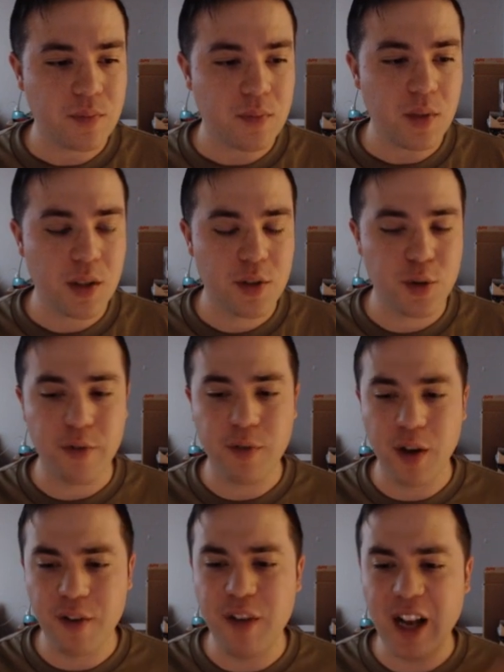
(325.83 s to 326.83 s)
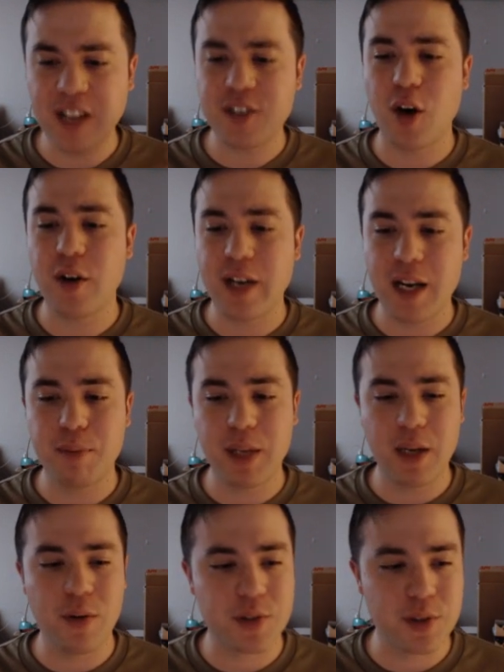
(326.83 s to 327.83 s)
Sort of advance our
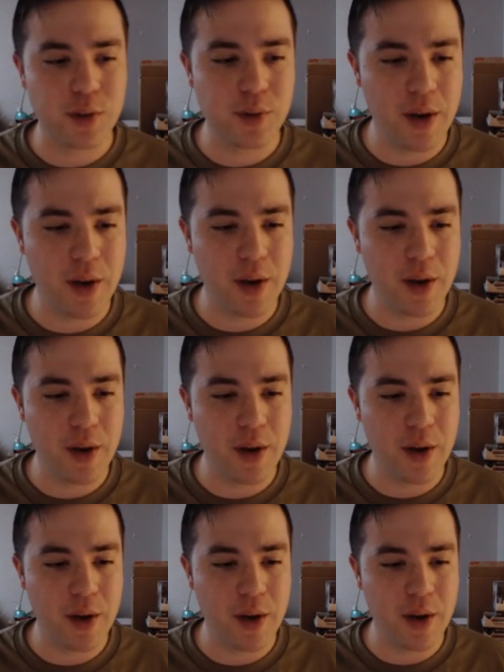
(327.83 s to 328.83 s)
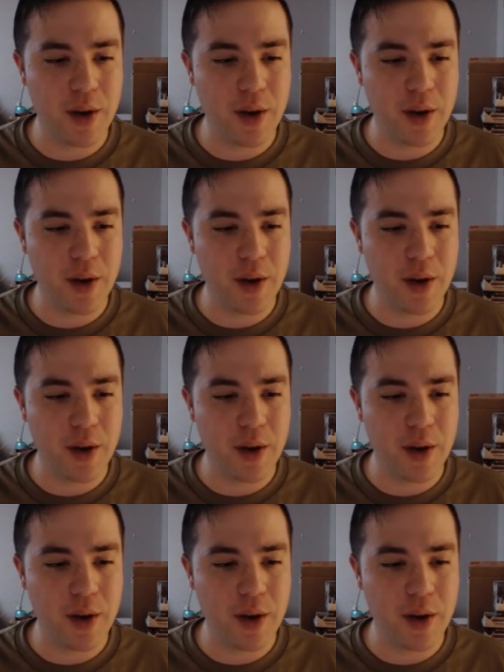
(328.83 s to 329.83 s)
gameplay while slow down theirs. Next up,
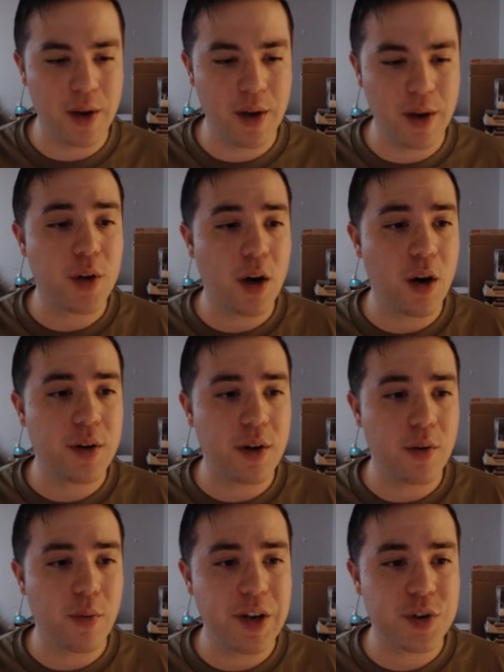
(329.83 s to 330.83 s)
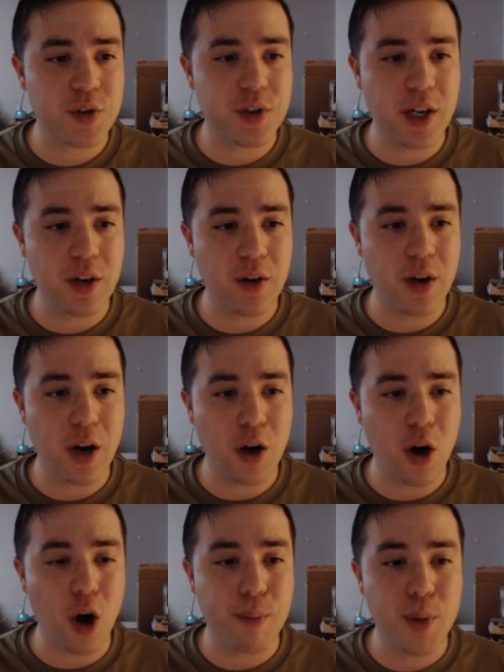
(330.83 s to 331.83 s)
another new card, Razor Shell
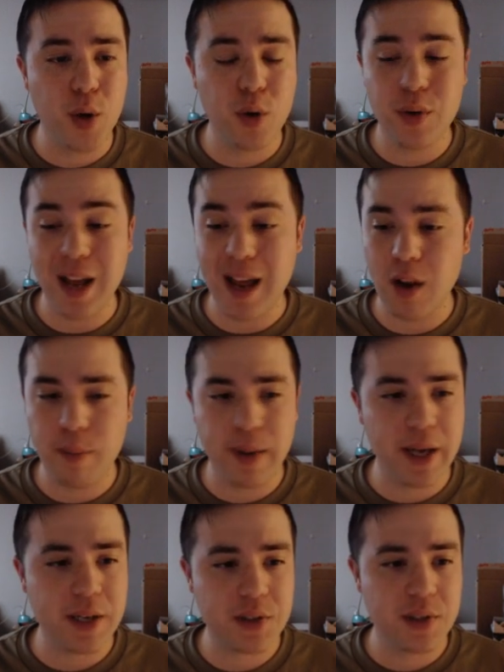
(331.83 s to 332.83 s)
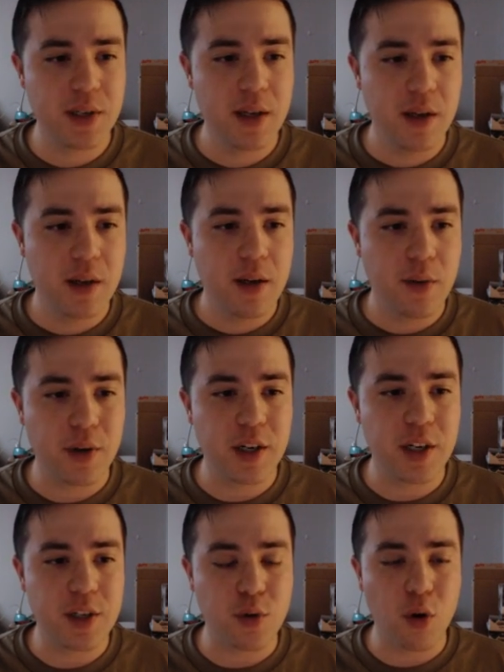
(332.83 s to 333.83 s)
Harpoon Alopex. We're
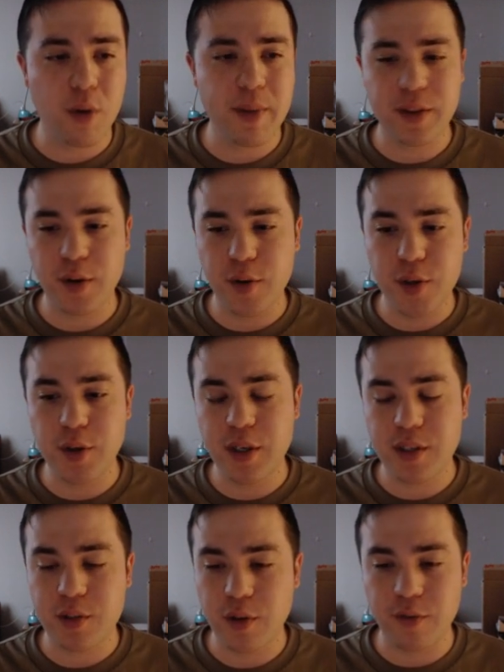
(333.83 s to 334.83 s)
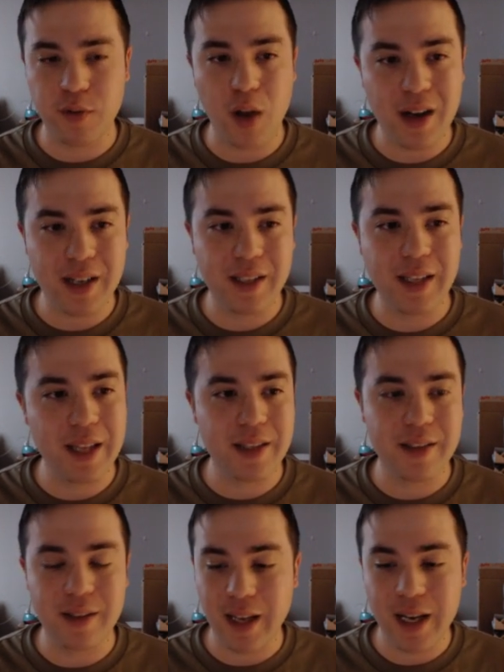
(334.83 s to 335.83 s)
going to dormant their unit, sort of locking
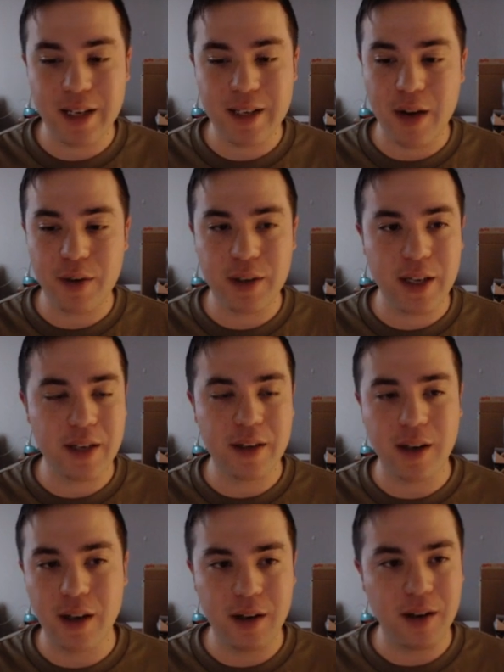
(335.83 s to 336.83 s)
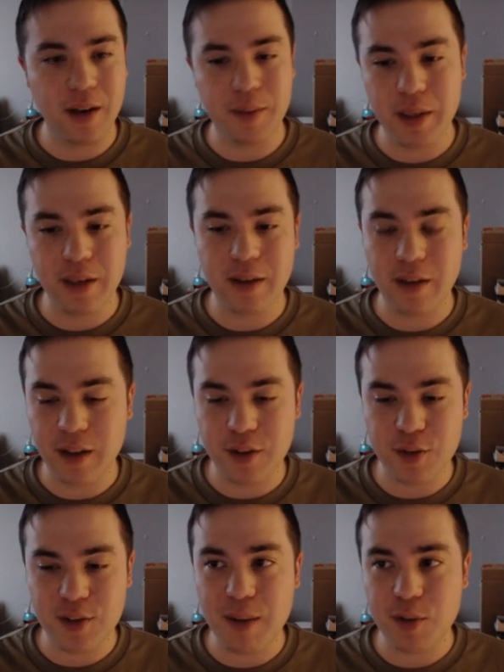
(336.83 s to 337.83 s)
that lane down again. I mean,
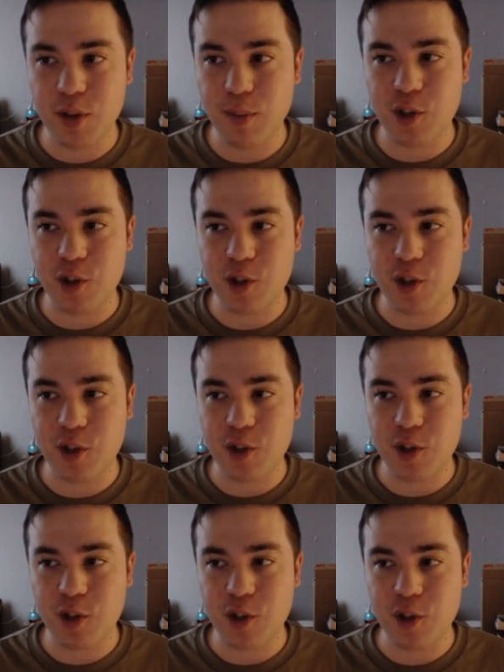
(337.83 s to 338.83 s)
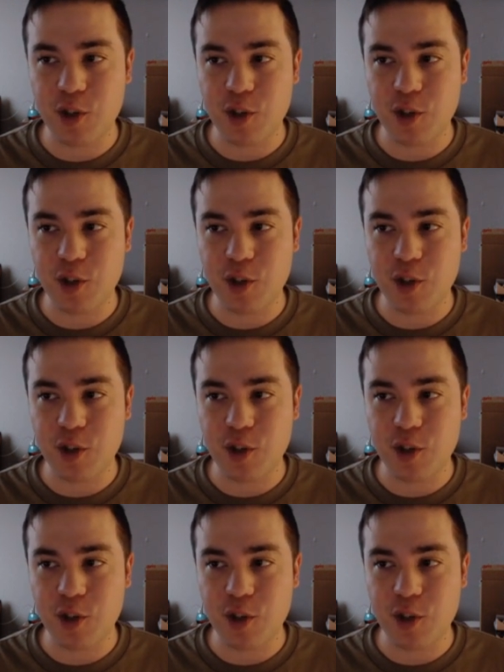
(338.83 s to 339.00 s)
there's not too much more to say about